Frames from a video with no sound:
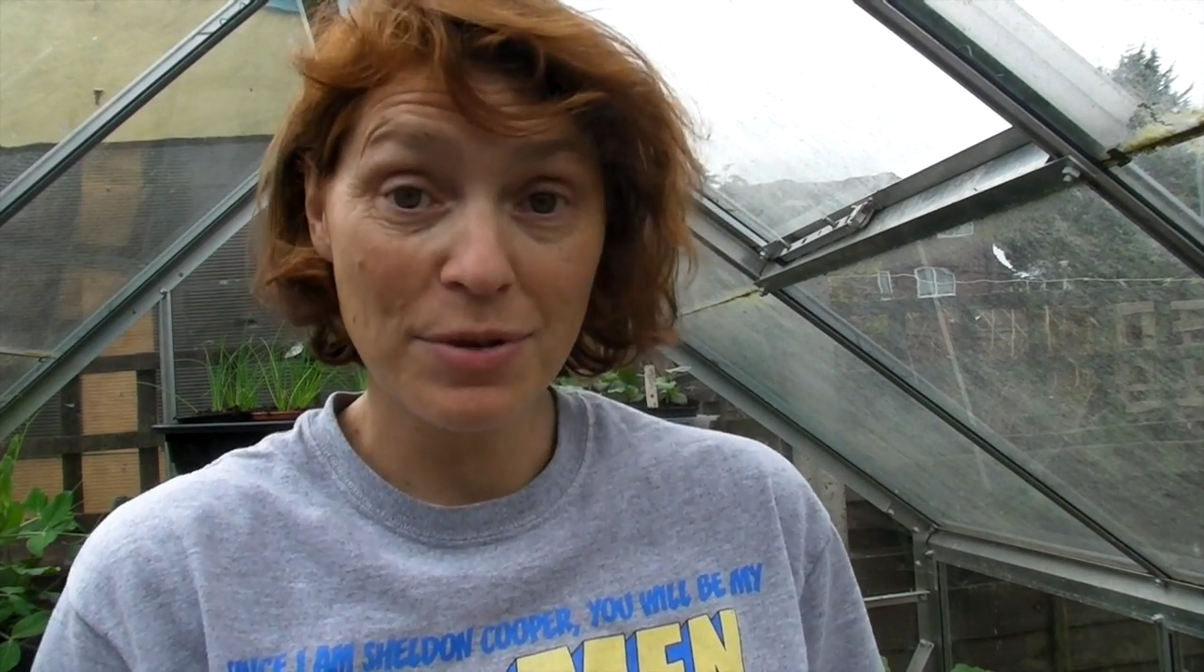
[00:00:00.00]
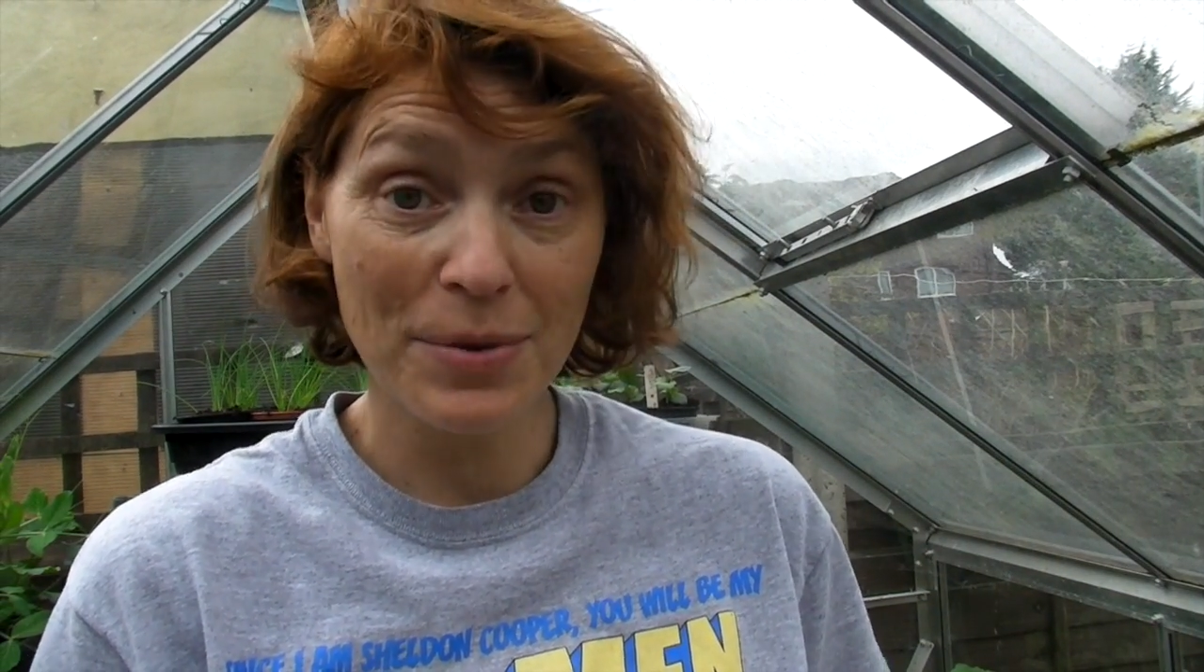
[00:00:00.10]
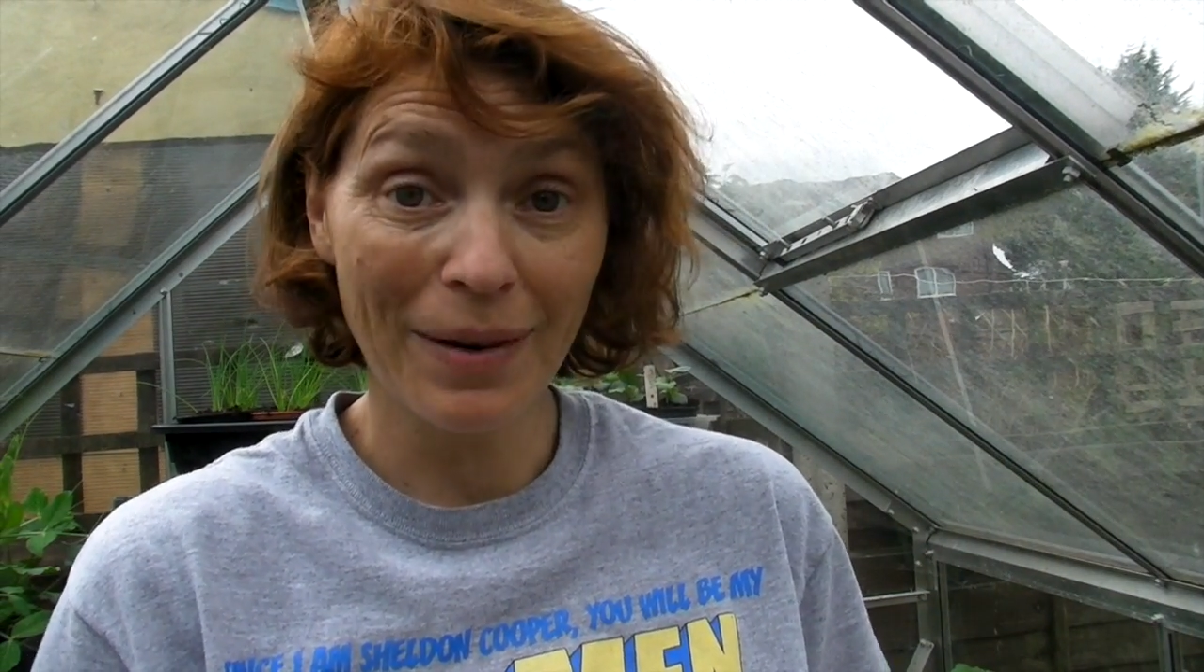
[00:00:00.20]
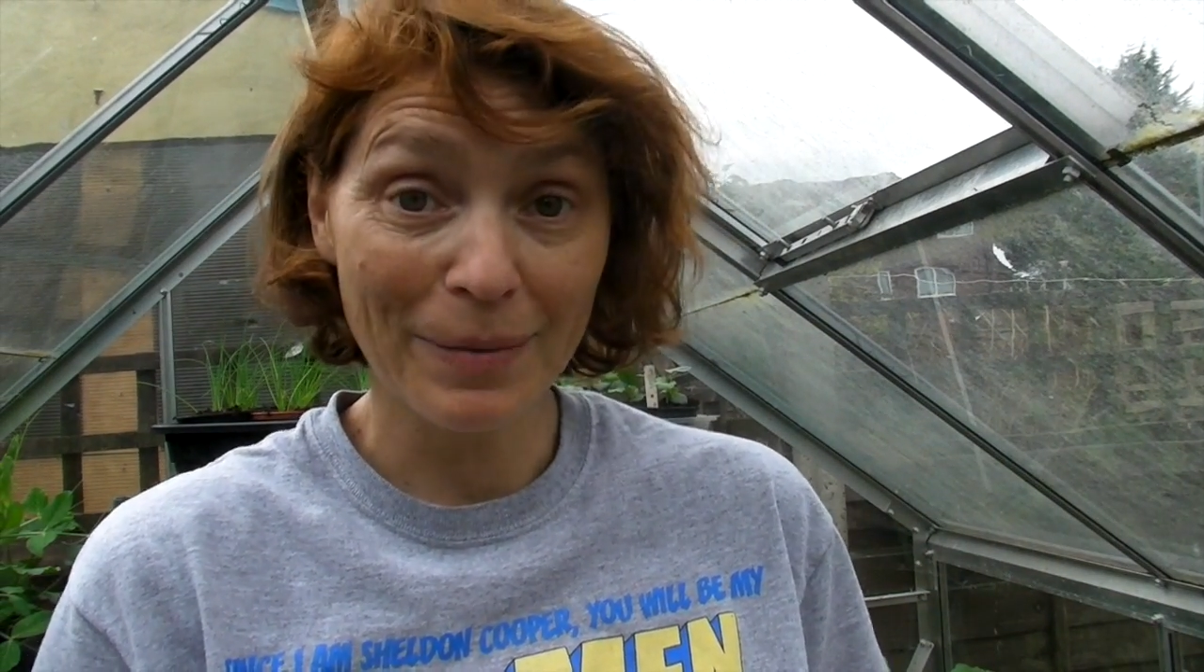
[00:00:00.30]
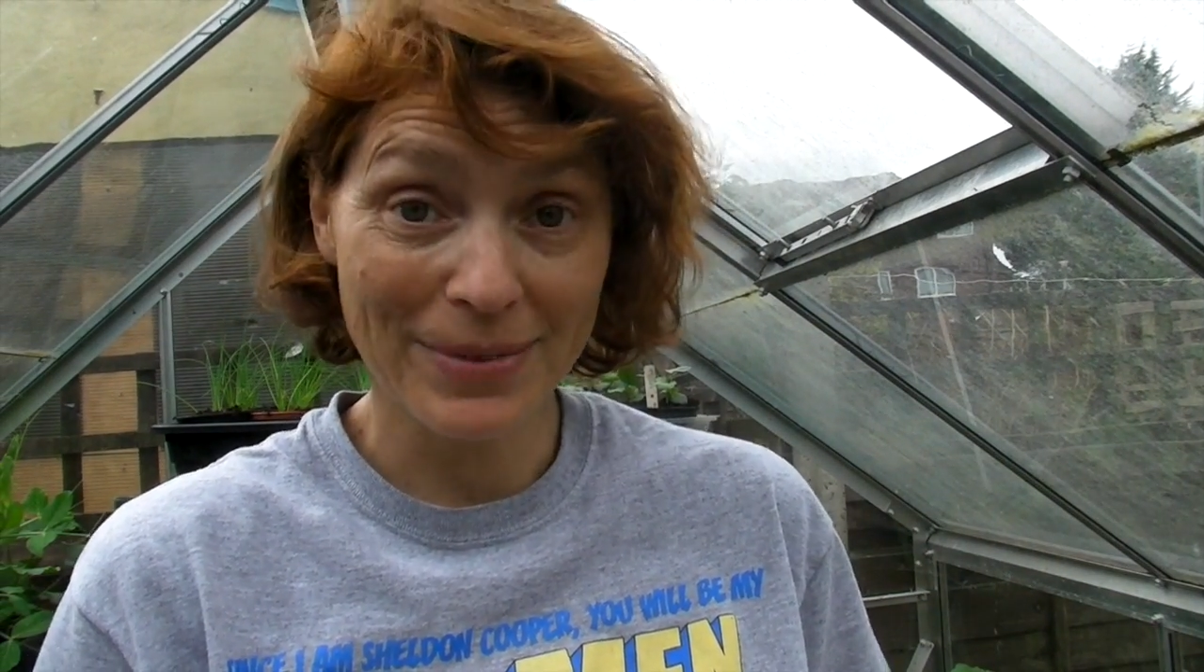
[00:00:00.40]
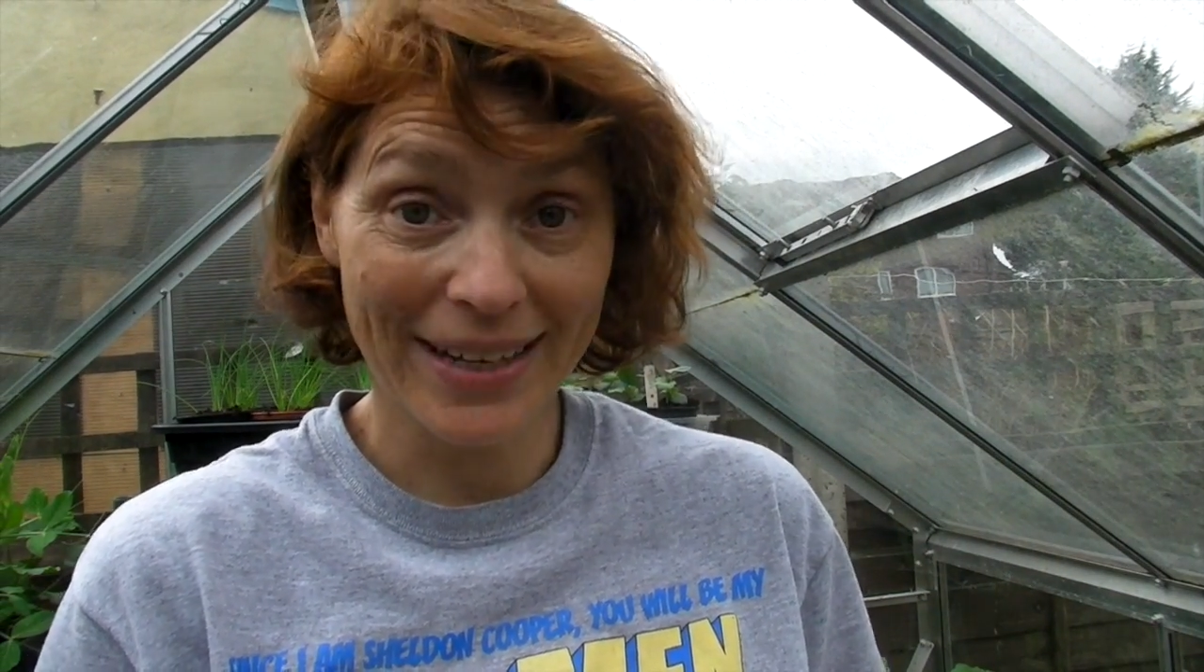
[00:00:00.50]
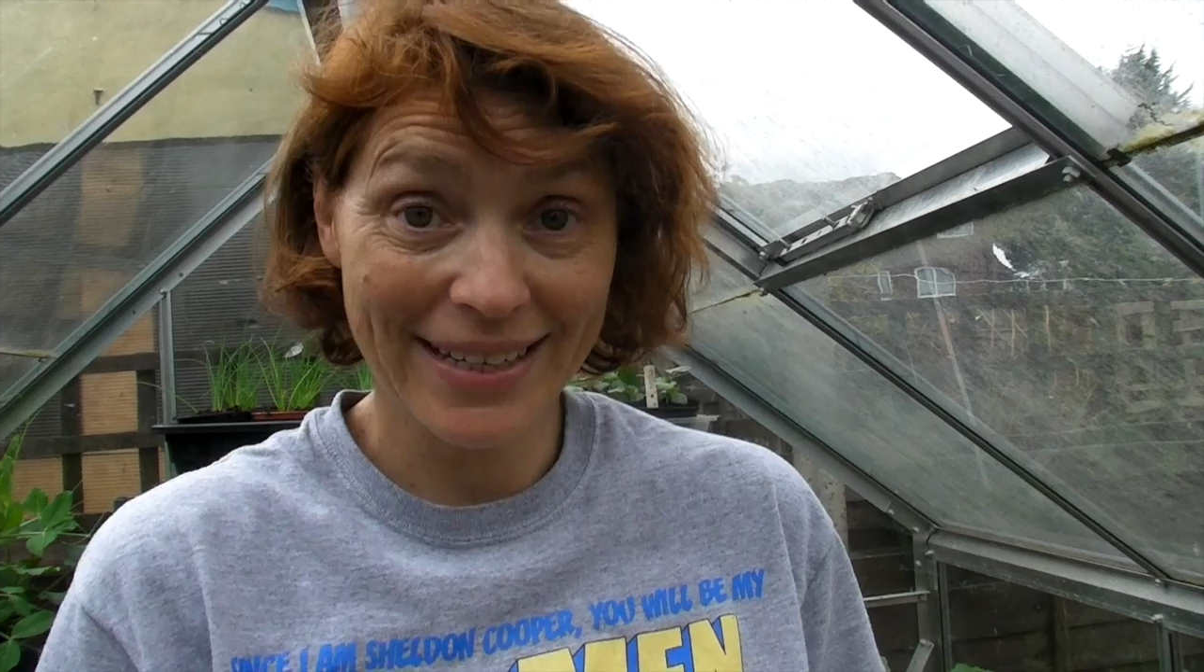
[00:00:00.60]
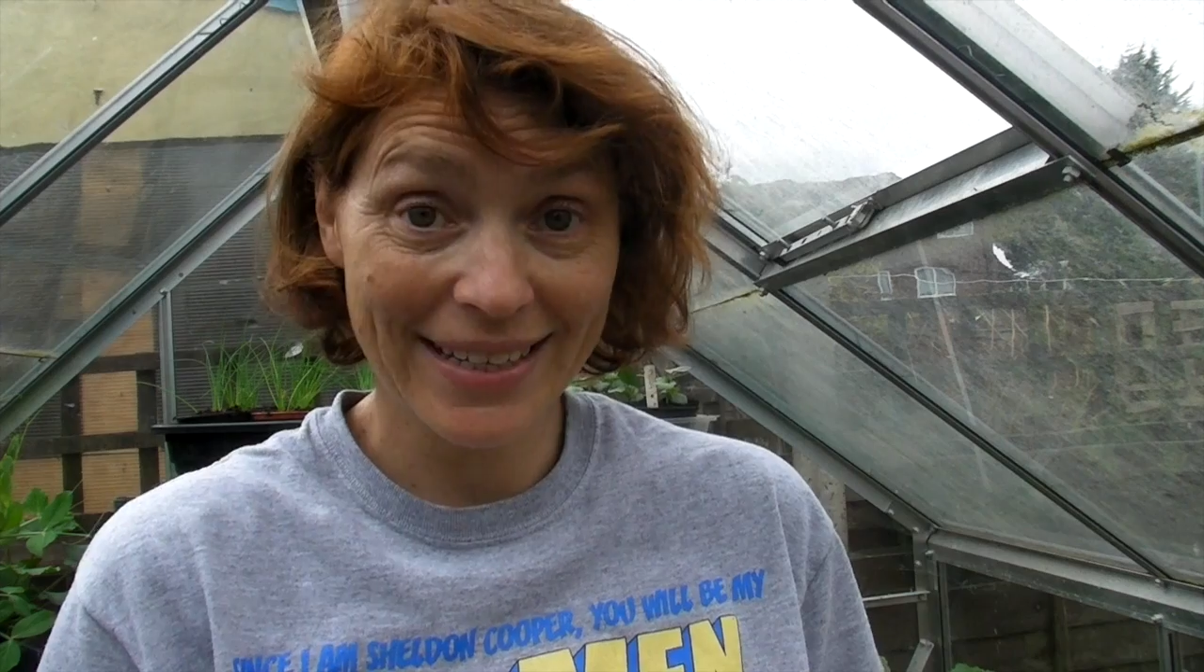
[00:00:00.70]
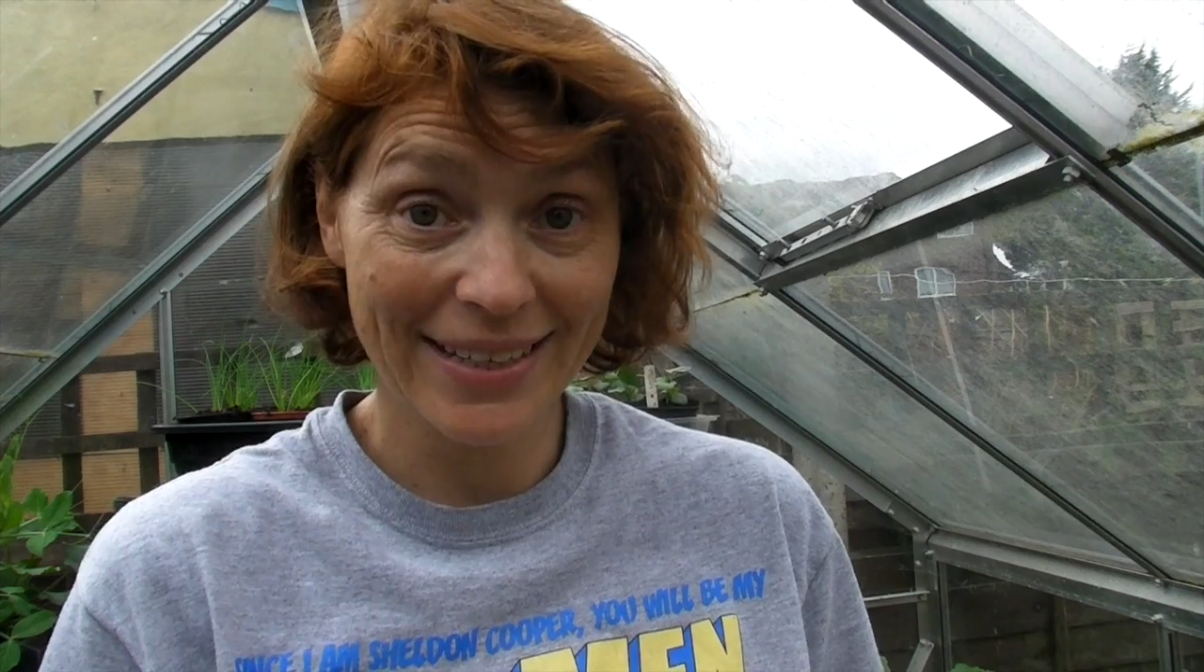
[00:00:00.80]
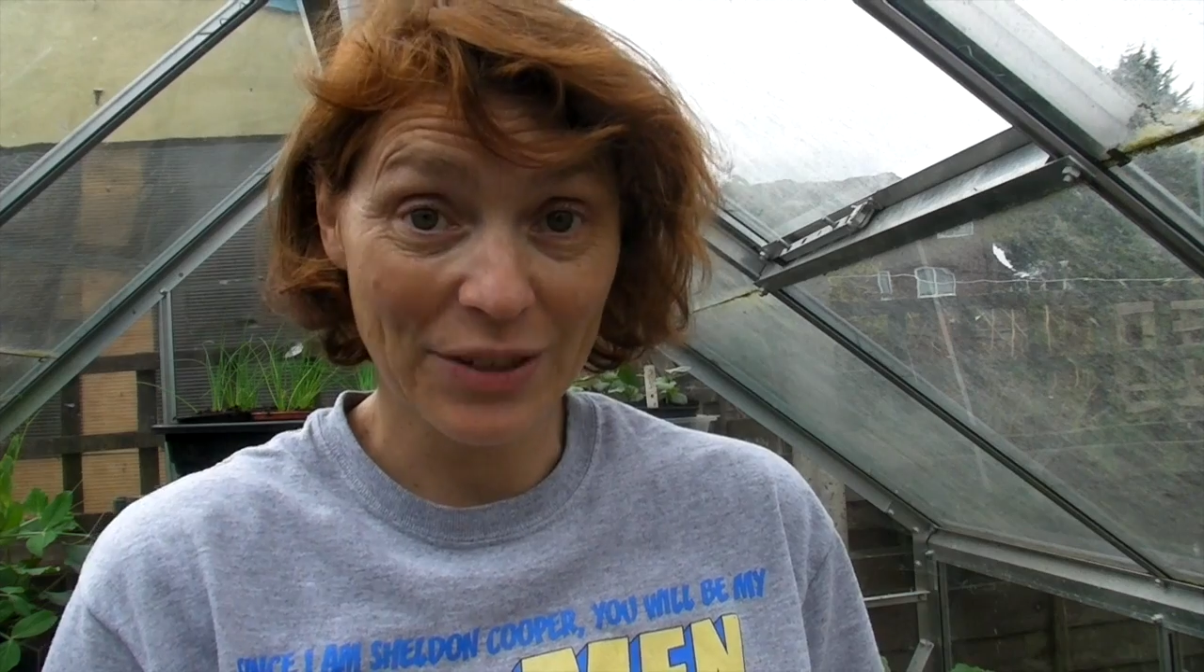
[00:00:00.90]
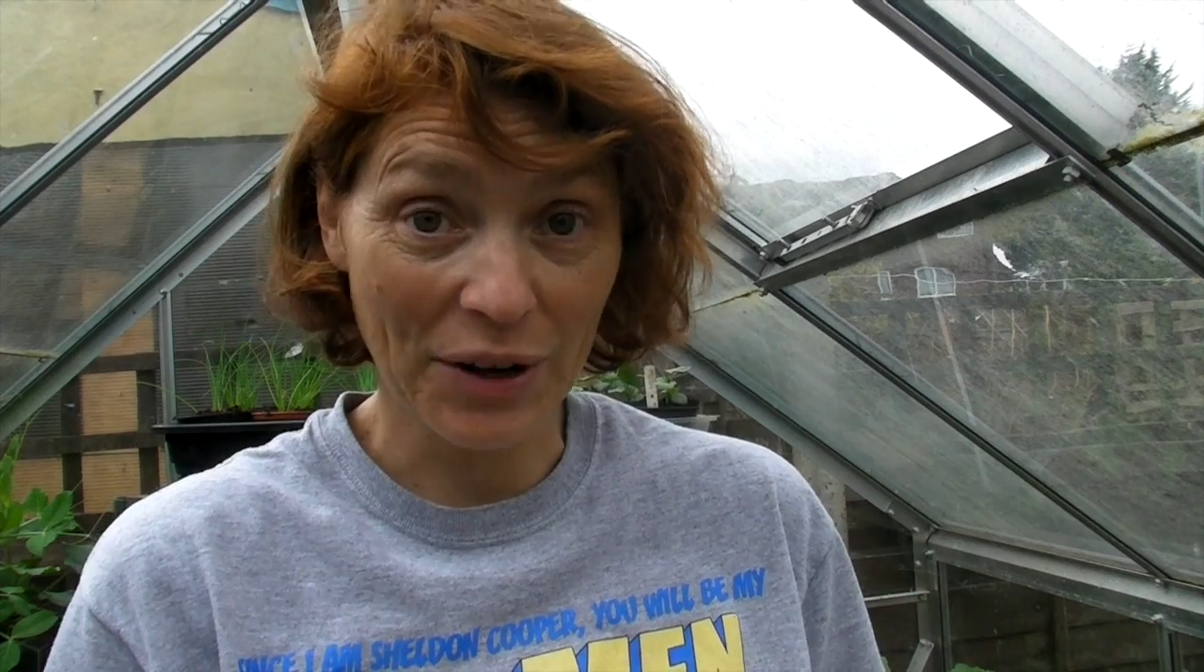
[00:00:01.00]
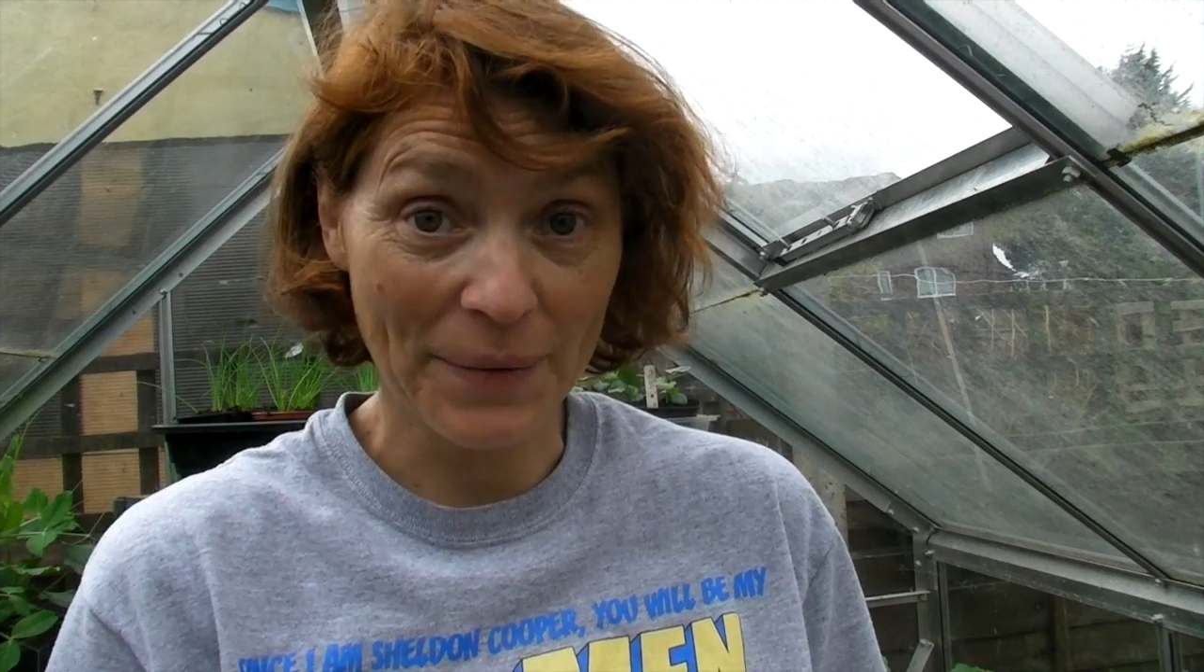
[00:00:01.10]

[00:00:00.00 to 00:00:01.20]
you updated